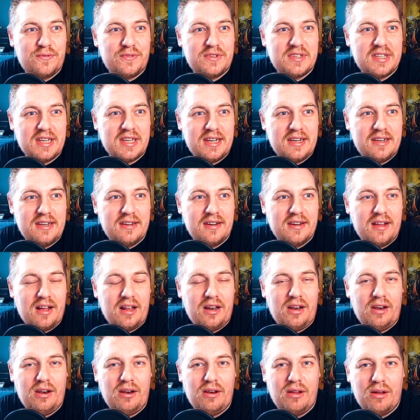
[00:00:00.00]
seen a
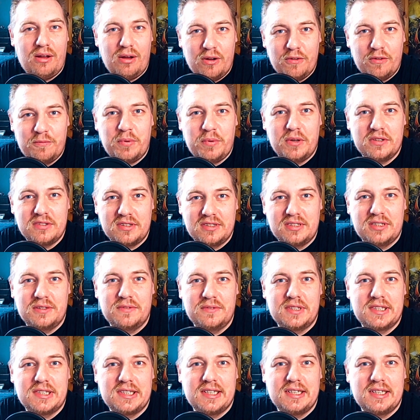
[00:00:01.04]
lot of
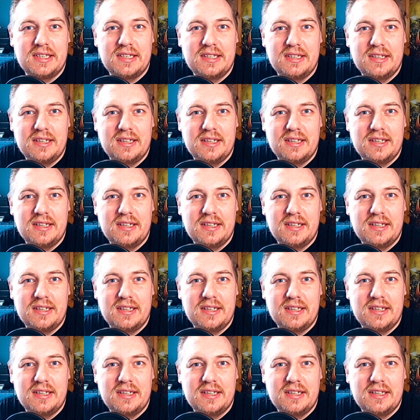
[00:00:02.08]
positivity